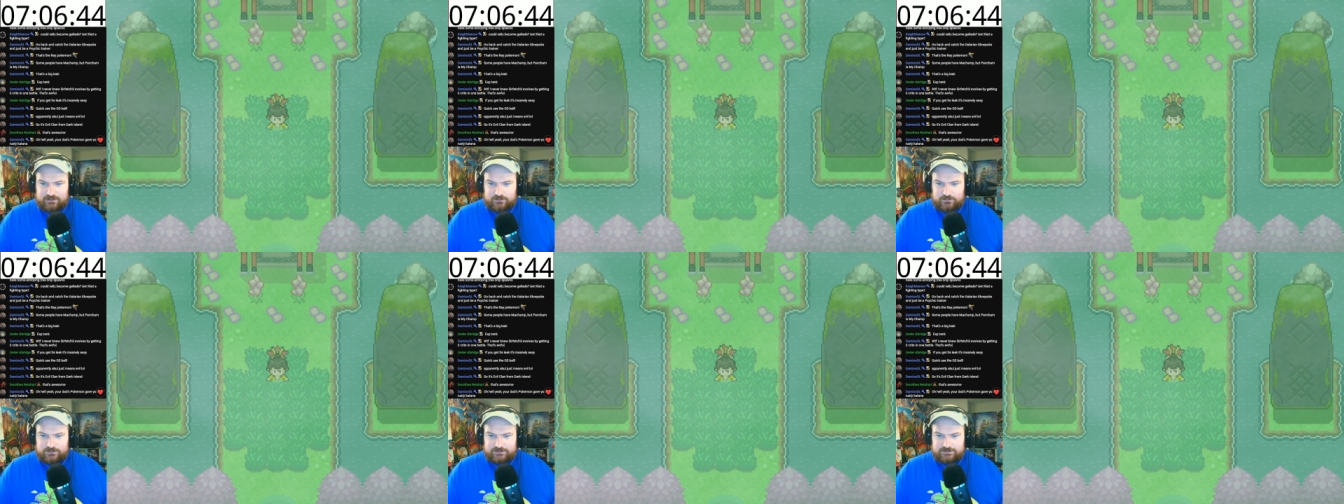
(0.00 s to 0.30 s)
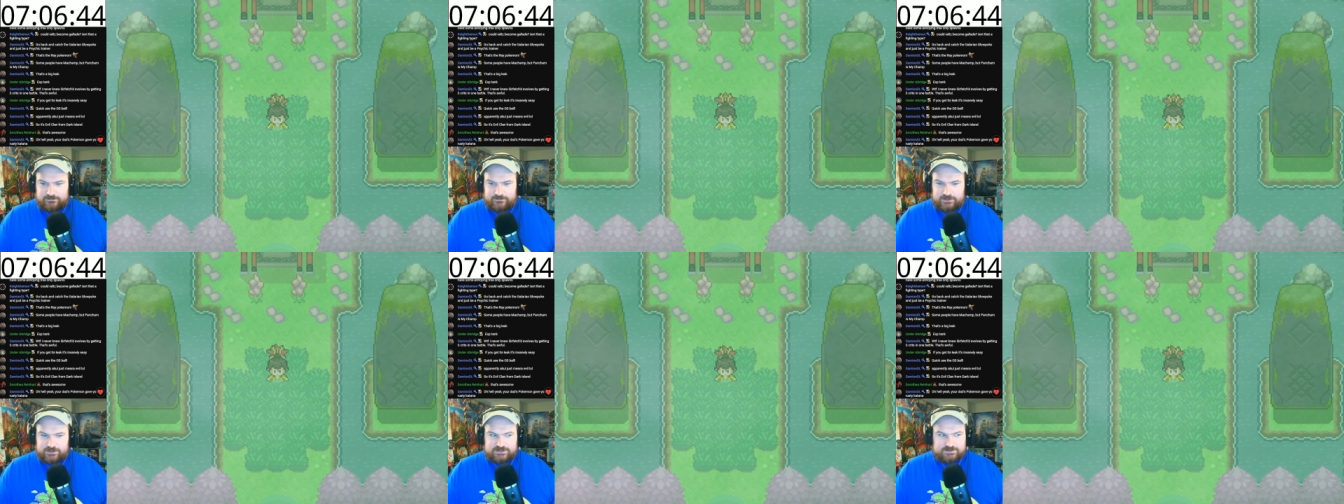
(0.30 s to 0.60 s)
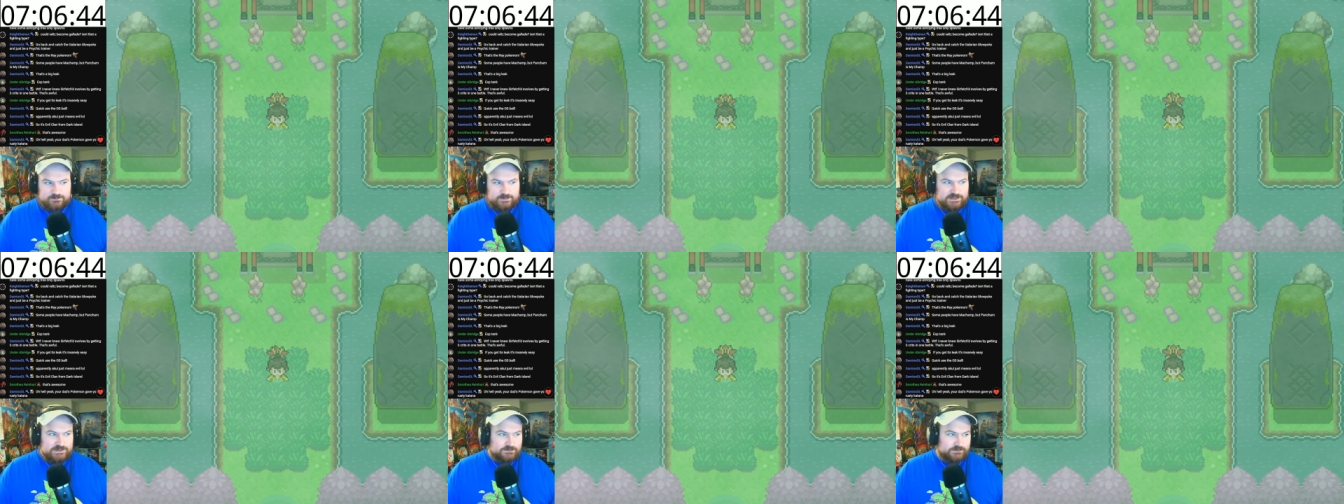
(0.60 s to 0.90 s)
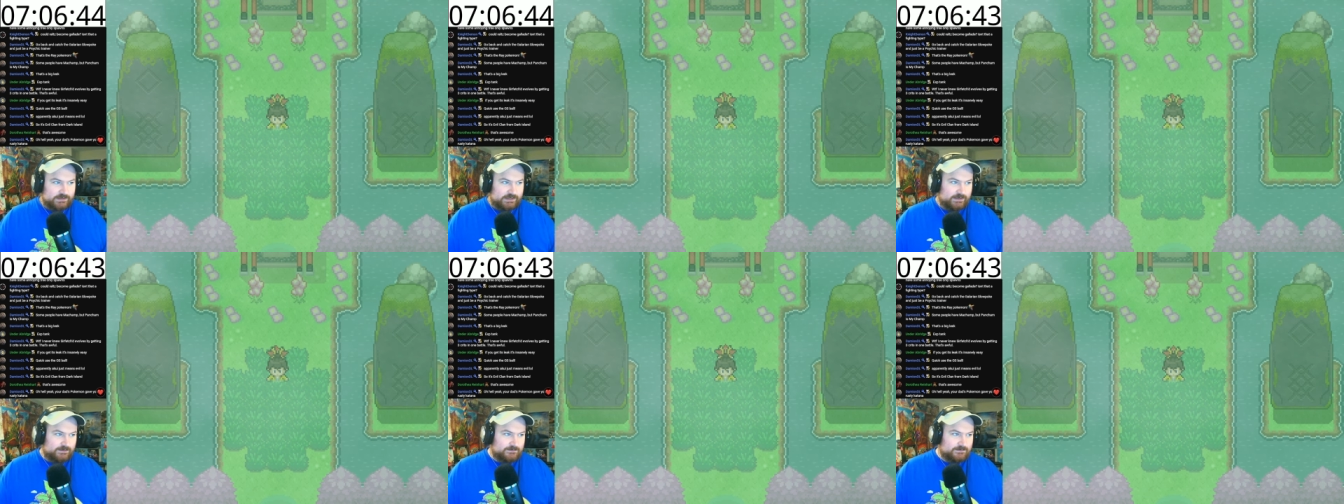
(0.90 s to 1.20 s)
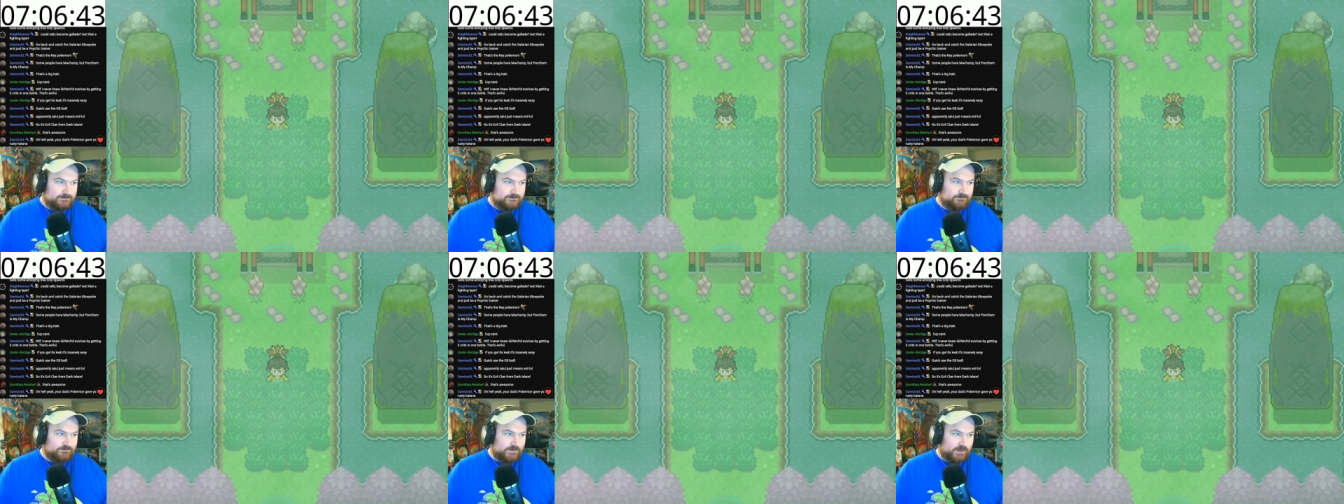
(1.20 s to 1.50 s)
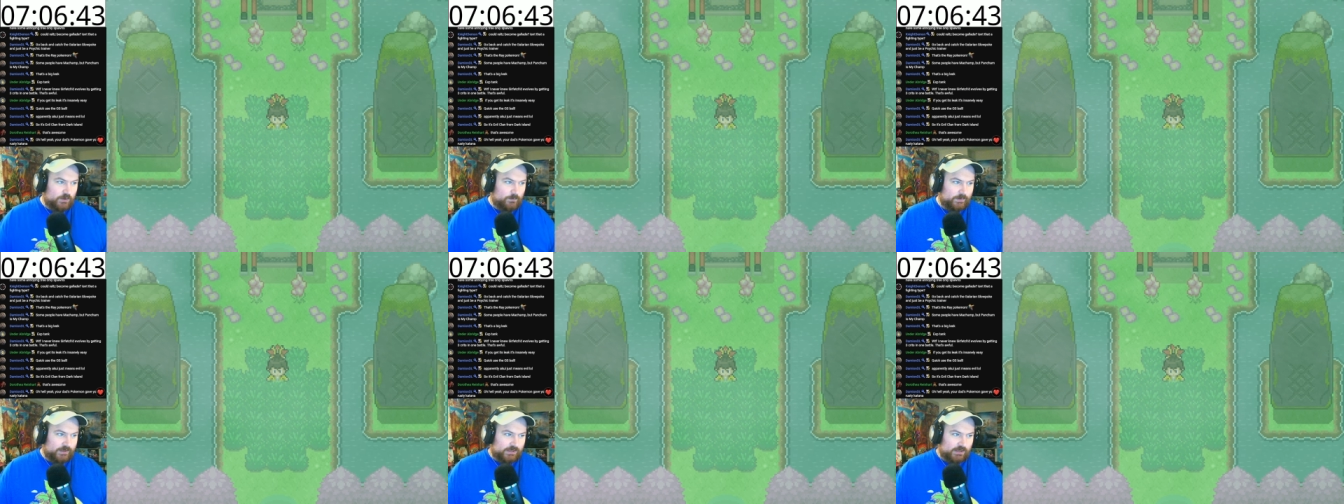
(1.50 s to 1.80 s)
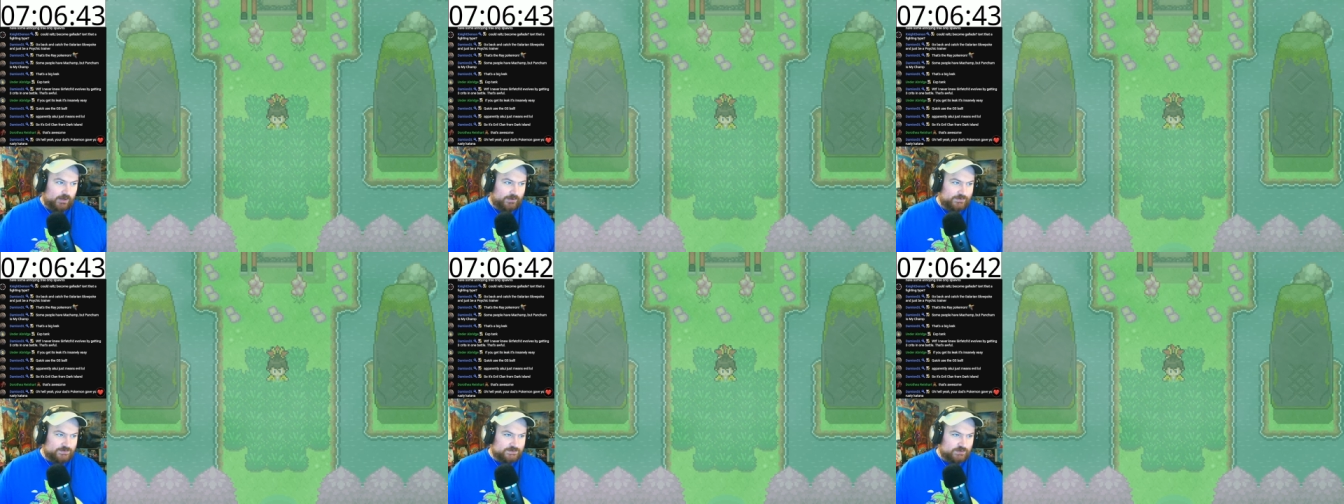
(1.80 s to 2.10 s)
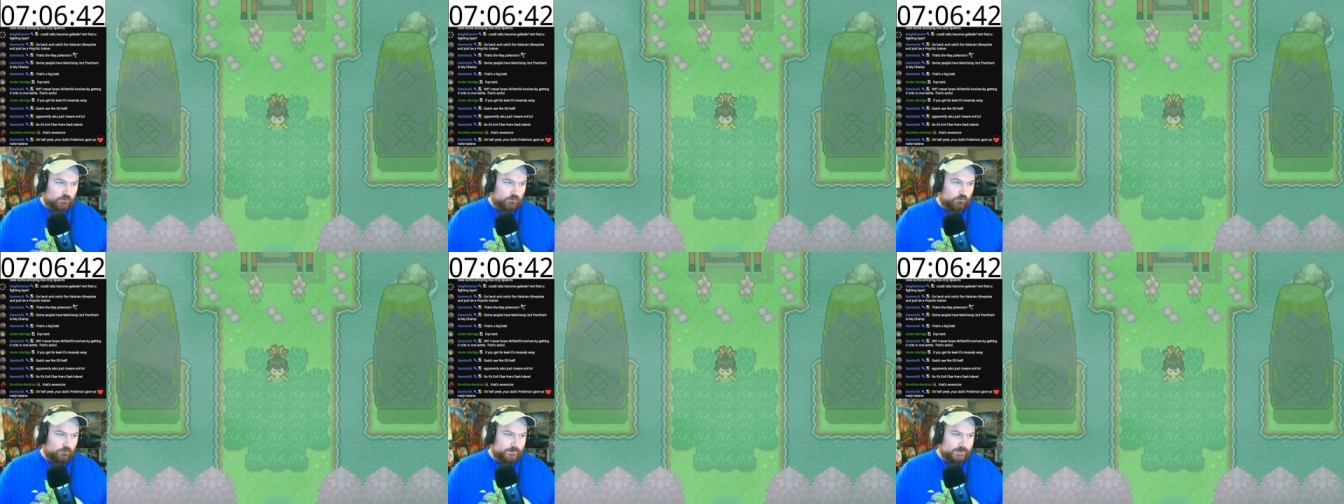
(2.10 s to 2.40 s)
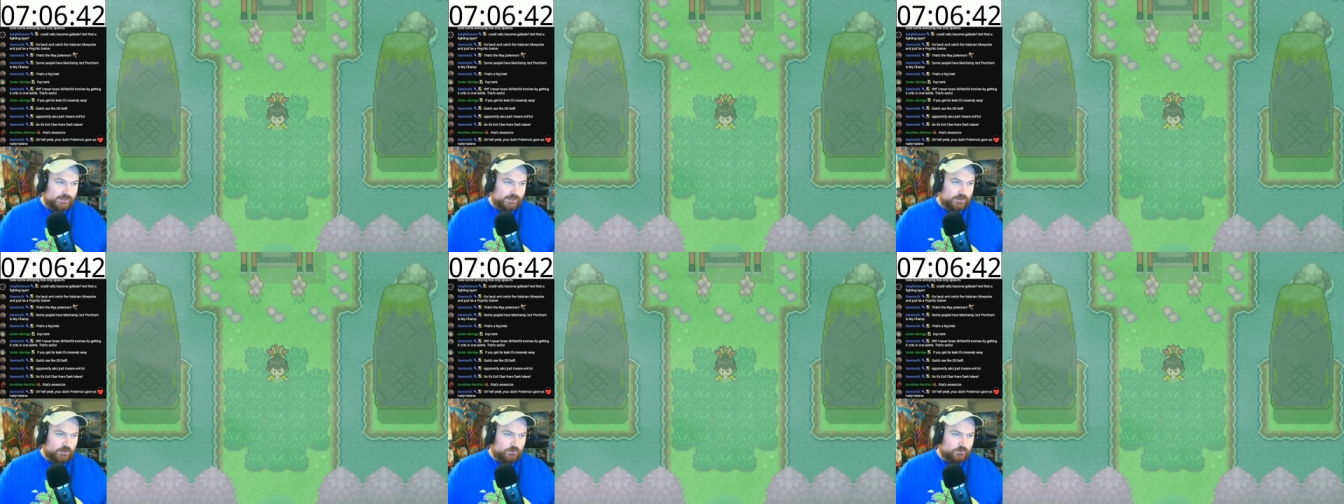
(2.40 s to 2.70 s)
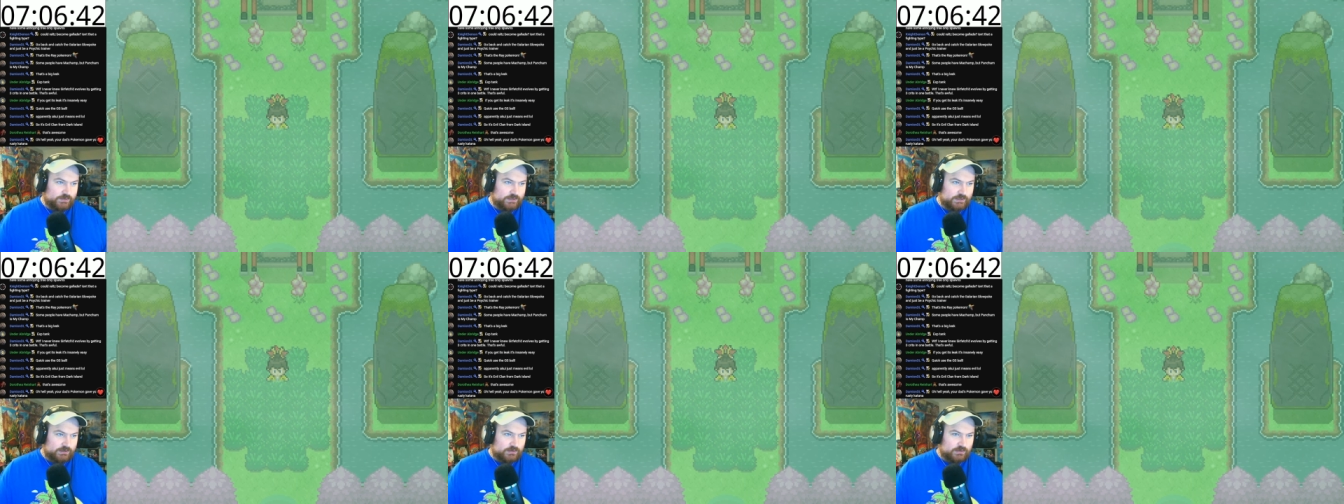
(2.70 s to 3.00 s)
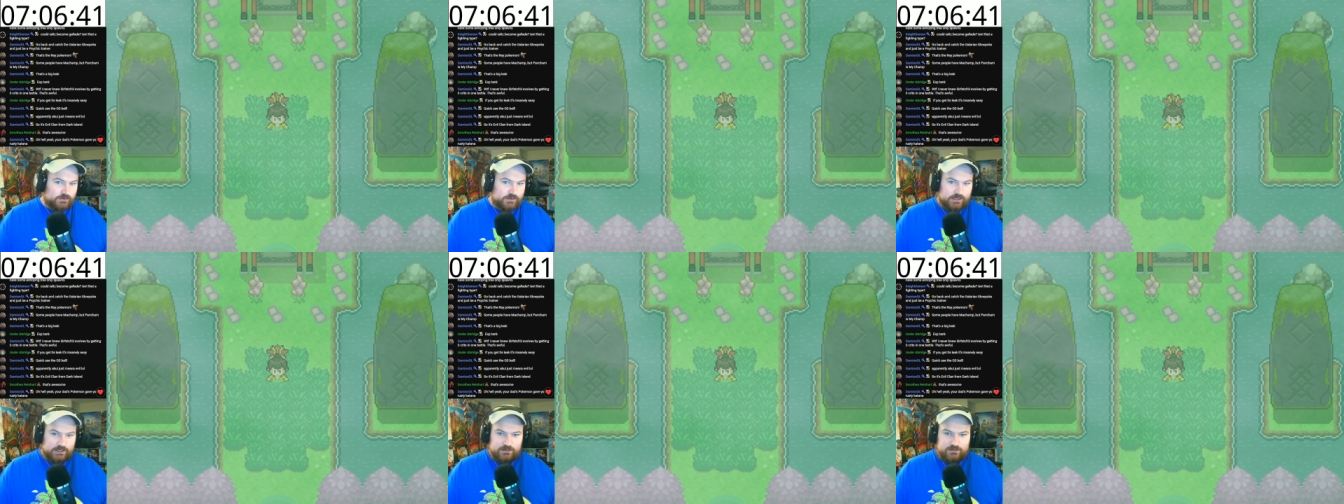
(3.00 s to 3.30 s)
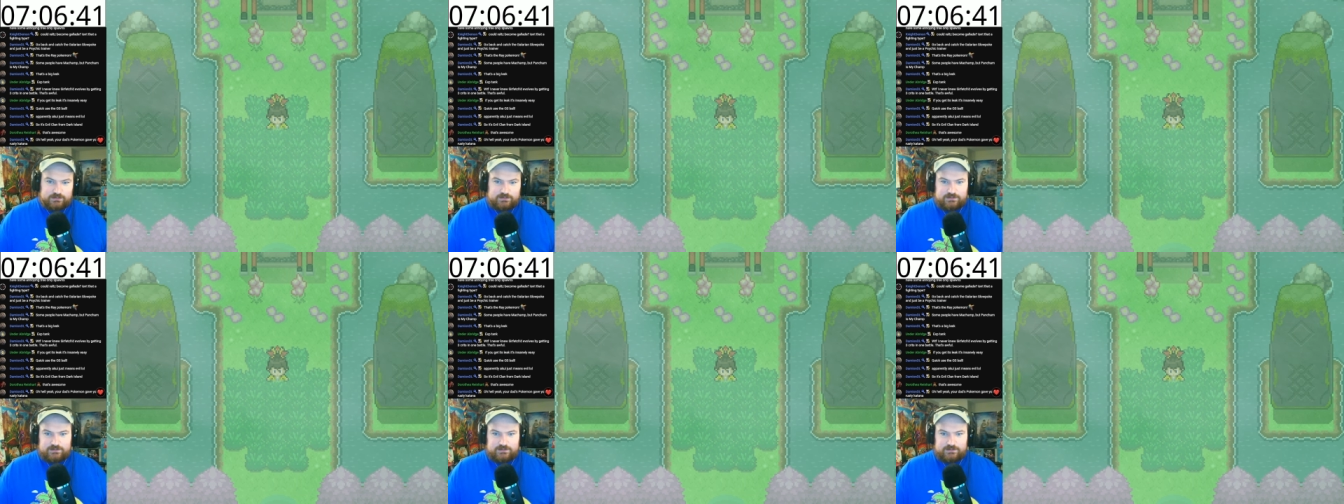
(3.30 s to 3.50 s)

What the fuck is mystery gift? Oh my god, there's a whole big code here. Okay.